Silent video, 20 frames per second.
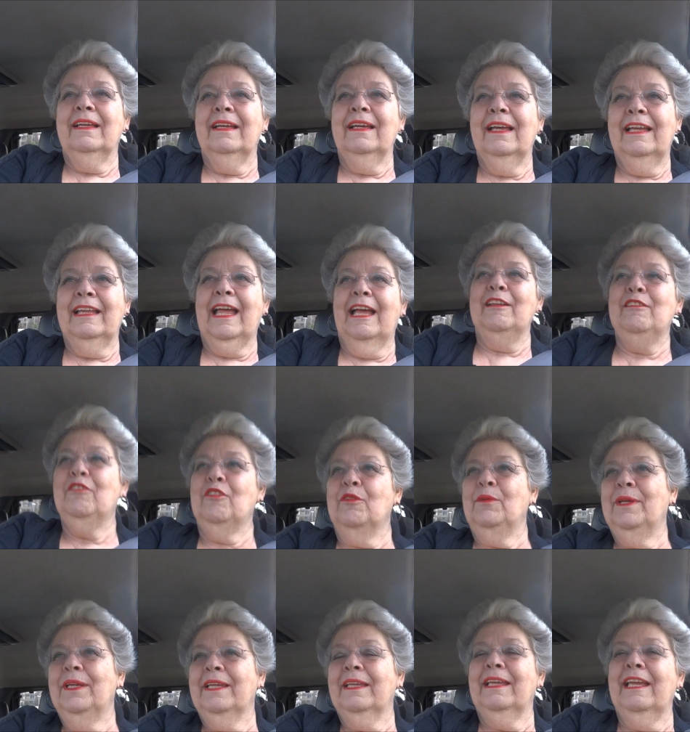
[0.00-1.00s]
and, and
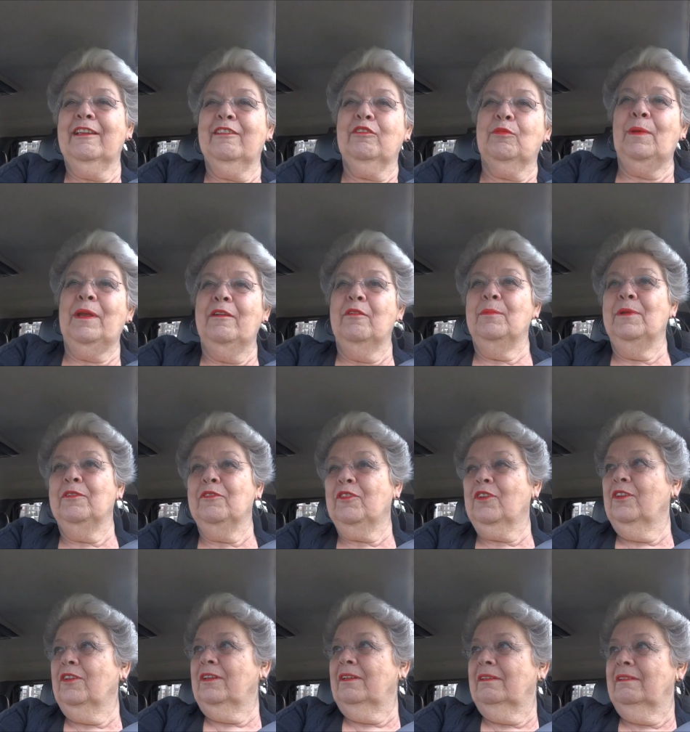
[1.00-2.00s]
doing experiments
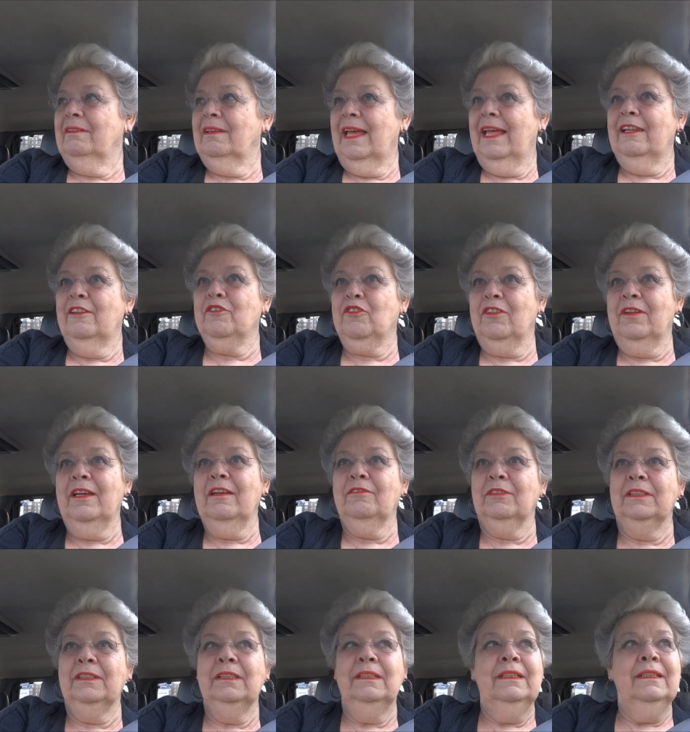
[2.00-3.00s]
on a halogen
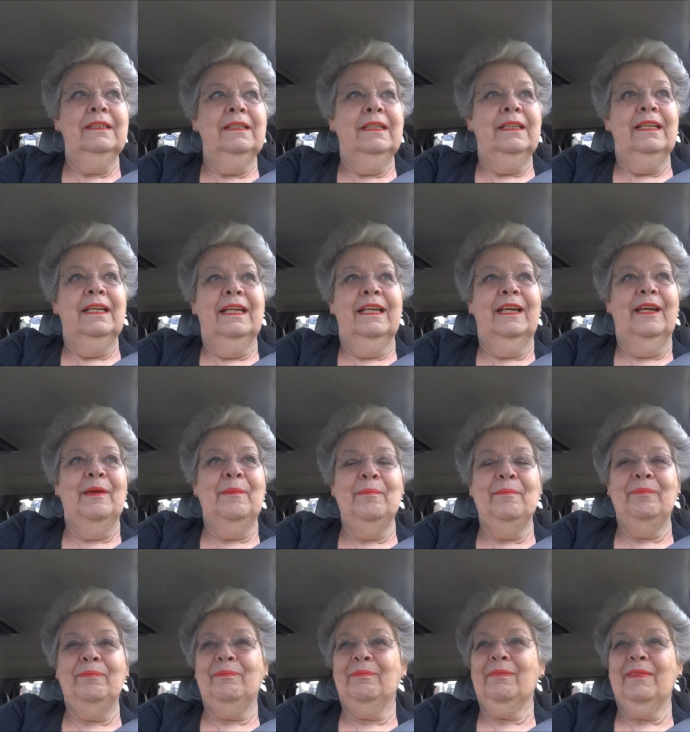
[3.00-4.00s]
oven.
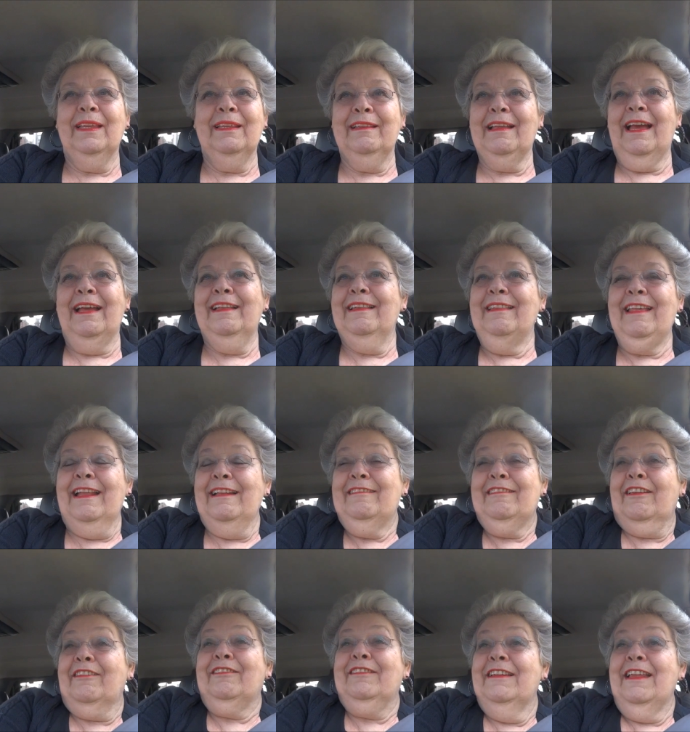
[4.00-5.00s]
Um, I, that
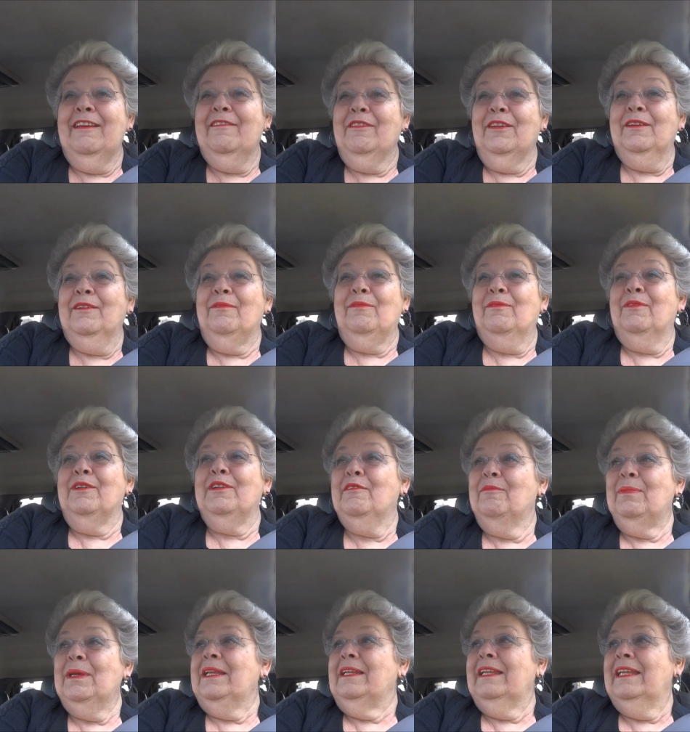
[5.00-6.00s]
just never would
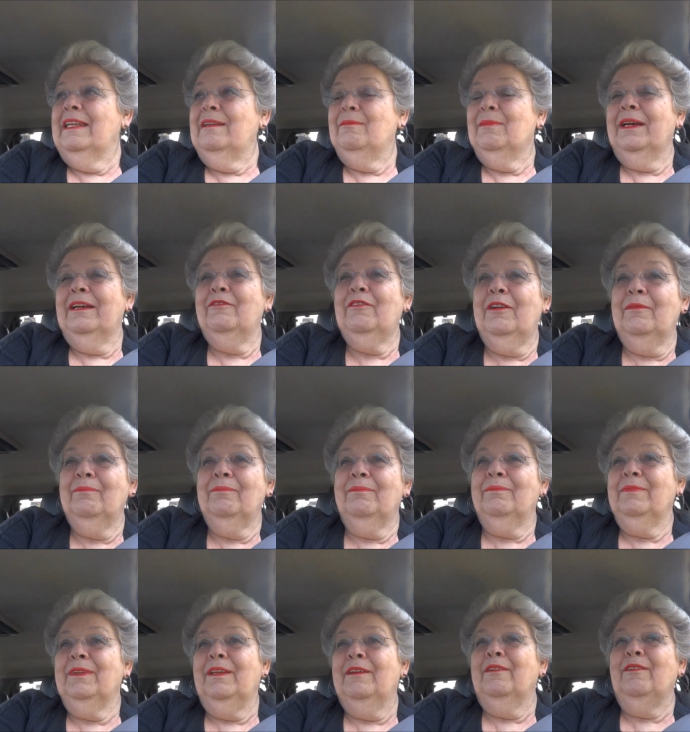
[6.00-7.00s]
have been in my,
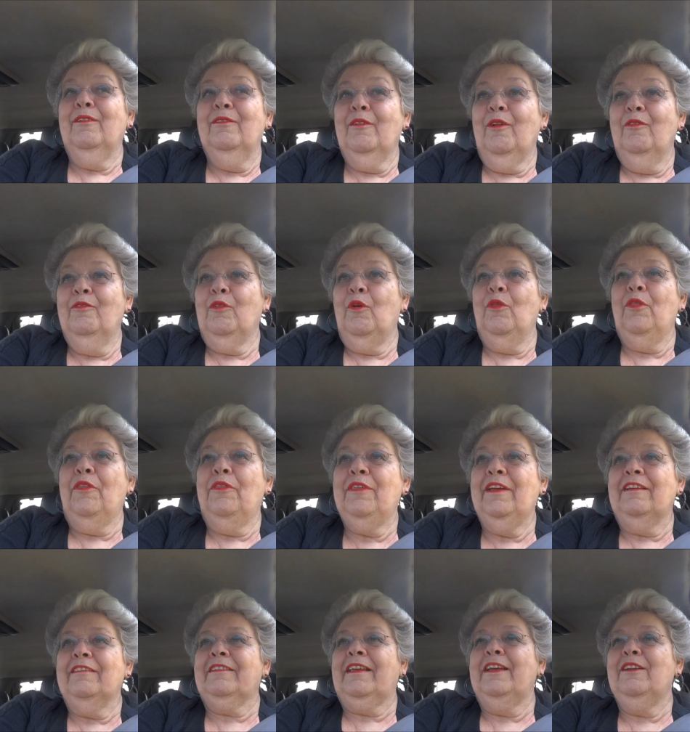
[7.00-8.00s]
you know, of all the
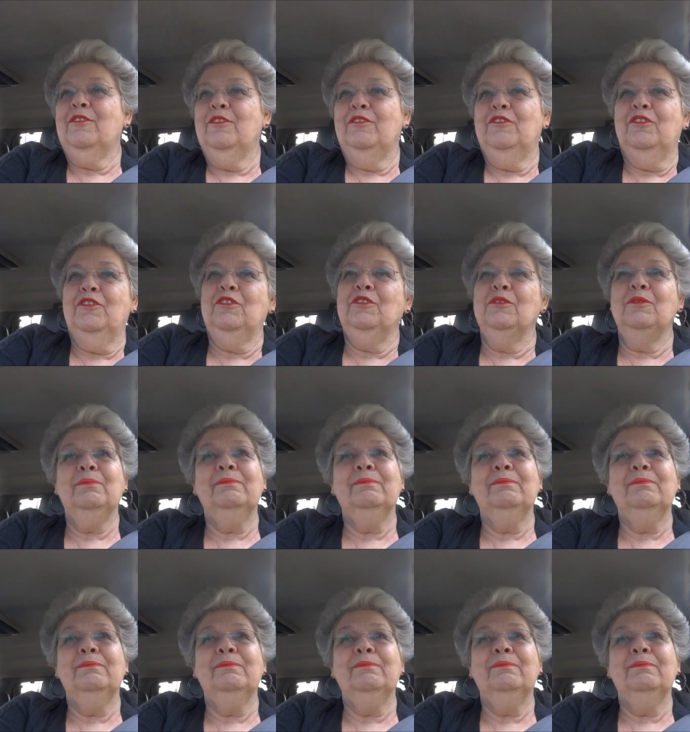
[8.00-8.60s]
things I could do.